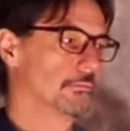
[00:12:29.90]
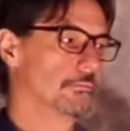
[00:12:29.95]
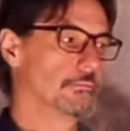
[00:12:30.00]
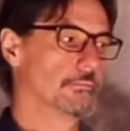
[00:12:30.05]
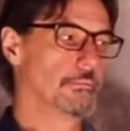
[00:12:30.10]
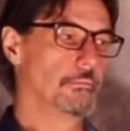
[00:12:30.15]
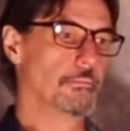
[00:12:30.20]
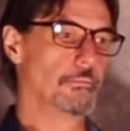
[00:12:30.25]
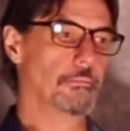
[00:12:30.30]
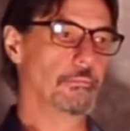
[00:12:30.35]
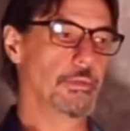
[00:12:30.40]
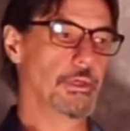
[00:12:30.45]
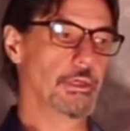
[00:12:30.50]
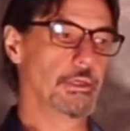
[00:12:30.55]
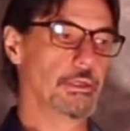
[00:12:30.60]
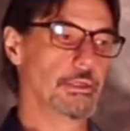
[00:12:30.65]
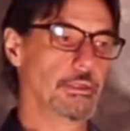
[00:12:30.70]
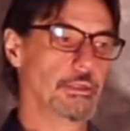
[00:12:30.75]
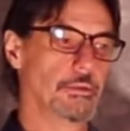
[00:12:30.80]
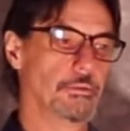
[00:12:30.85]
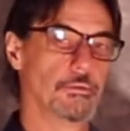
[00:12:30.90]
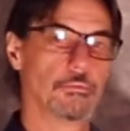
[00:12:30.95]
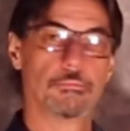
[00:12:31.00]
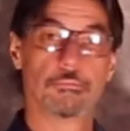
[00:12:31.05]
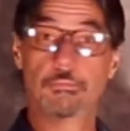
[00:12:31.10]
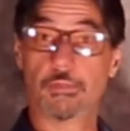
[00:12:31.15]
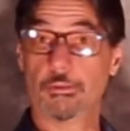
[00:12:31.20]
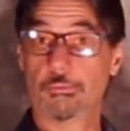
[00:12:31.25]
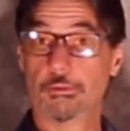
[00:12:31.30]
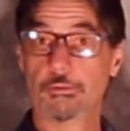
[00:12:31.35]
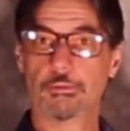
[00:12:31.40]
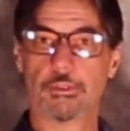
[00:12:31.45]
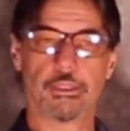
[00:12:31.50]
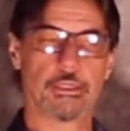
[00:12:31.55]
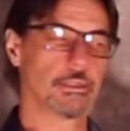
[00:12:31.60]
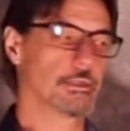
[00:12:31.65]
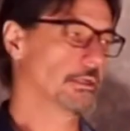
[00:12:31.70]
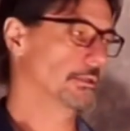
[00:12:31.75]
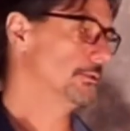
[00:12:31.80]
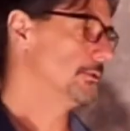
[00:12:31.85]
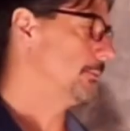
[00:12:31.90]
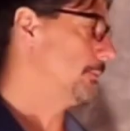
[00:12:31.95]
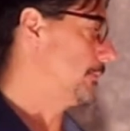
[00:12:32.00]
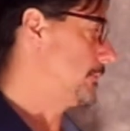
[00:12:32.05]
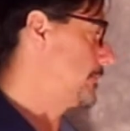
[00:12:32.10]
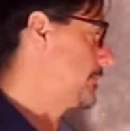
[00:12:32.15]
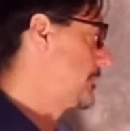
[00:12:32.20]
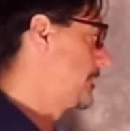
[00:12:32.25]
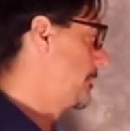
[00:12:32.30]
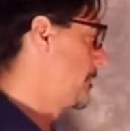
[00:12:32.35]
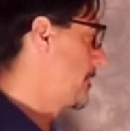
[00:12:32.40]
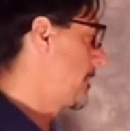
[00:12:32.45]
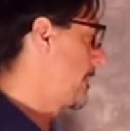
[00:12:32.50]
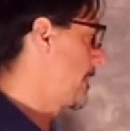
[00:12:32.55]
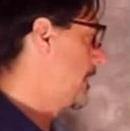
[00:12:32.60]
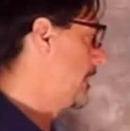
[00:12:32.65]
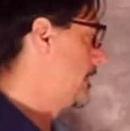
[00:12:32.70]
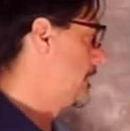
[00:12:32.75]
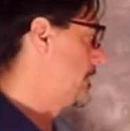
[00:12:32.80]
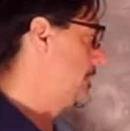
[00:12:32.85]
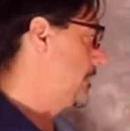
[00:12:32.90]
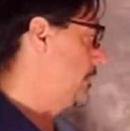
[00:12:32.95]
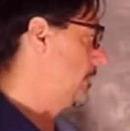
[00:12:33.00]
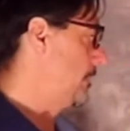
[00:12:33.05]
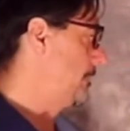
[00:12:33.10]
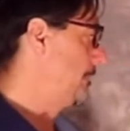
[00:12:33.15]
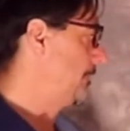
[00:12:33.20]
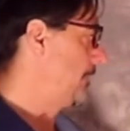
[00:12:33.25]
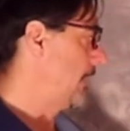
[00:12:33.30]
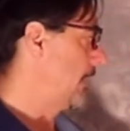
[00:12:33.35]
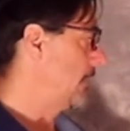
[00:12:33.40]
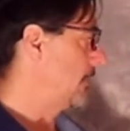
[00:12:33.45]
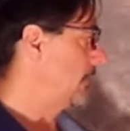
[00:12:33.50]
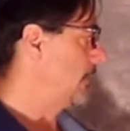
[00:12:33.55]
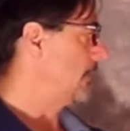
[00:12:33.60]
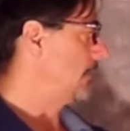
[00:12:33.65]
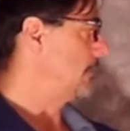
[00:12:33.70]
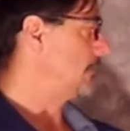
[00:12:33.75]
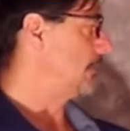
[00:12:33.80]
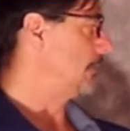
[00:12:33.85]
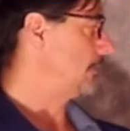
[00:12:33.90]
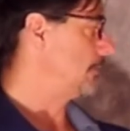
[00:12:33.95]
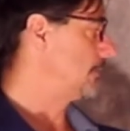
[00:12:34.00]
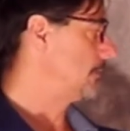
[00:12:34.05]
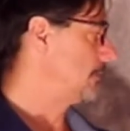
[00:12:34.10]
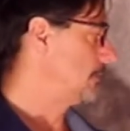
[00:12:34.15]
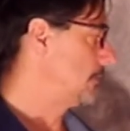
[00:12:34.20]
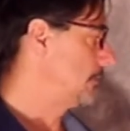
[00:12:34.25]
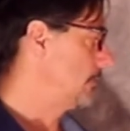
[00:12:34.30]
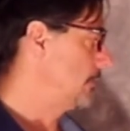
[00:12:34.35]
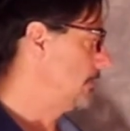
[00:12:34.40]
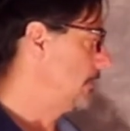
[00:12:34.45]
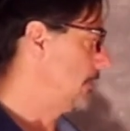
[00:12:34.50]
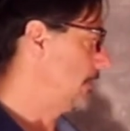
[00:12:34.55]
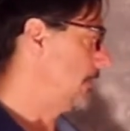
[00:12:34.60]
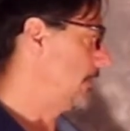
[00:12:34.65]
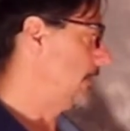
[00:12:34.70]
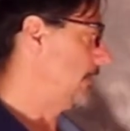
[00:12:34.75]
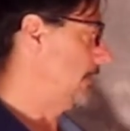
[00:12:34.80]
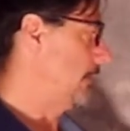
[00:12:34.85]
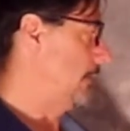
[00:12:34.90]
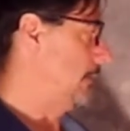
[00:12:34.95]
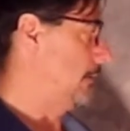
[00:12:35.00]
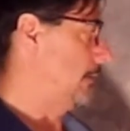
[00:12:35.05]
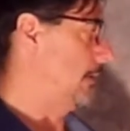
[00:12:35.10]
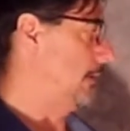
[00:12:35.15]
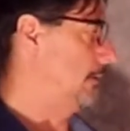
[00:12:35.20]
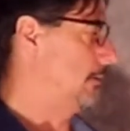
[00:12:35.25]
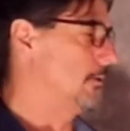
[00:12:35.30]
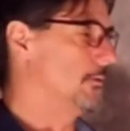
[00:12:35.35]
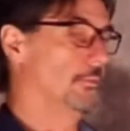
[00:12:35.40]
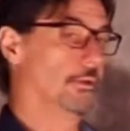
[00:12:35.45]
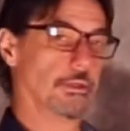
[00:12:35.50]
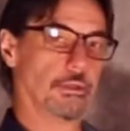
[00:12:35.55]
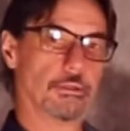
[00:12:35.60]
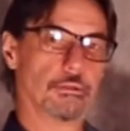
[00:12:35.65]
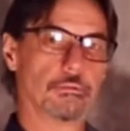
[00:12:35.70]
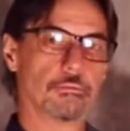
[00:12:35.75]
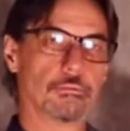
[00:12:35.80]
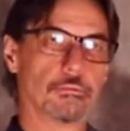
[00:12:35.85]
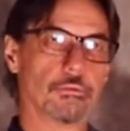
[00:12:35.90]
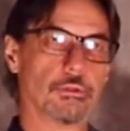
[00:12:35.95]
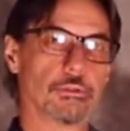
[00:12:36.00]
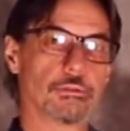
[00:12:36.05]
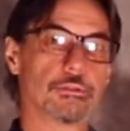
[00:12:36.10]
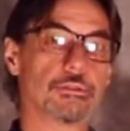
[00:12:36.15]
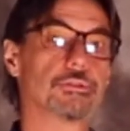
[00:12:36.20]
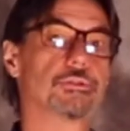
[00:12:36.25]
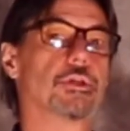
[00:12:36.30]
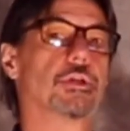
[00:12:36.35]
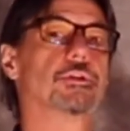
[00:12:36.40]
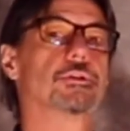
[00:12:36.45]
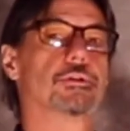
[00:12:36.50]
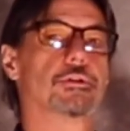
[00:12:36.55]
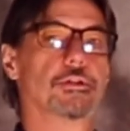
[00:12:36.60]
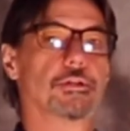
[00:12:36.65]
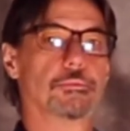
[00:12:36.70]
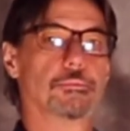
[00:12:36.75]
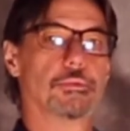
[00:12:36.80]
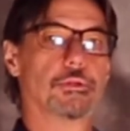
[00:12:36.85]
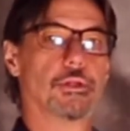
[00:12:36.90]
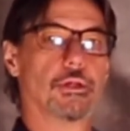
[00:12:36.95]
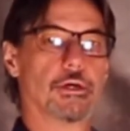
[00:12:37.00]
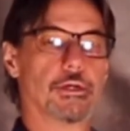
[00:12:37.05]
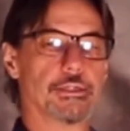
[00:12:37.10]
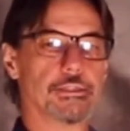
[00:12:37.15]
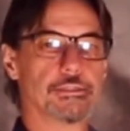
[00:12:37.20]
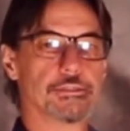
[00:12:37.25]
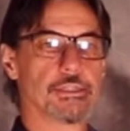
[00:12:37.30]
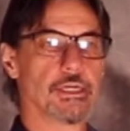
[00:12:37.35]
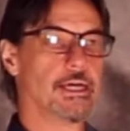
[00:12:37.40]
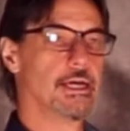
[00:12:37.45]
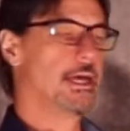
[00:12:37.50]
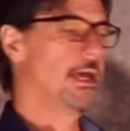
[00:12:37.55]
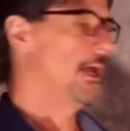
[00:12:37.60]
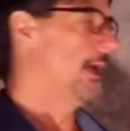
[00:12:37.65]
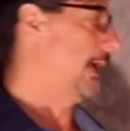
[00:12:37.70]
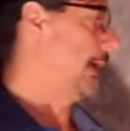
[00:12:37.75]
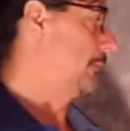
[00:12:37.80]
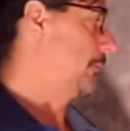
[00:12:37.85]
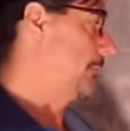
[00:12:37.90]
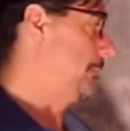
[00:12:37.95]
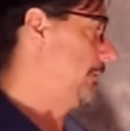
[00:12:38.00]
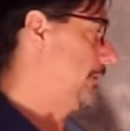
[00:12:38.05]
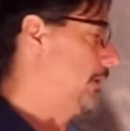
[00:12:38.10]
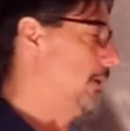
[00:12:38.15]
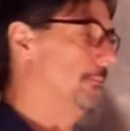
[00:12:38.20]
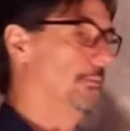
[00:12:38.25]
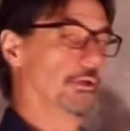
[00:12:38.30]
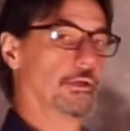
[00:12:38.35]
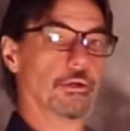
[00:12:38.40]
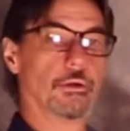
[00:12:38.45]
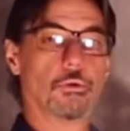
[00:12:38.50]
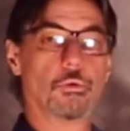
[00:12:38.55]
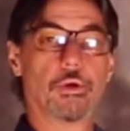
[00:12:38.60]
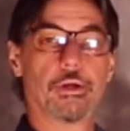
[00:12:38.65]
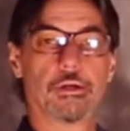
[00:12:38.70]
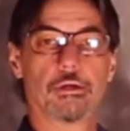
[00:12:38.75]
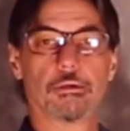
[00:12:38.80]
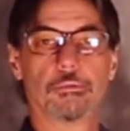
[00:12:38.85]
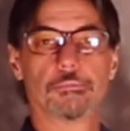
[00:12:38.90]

may be like, I suppose. So that gets us into being what centered implies and what becoming aware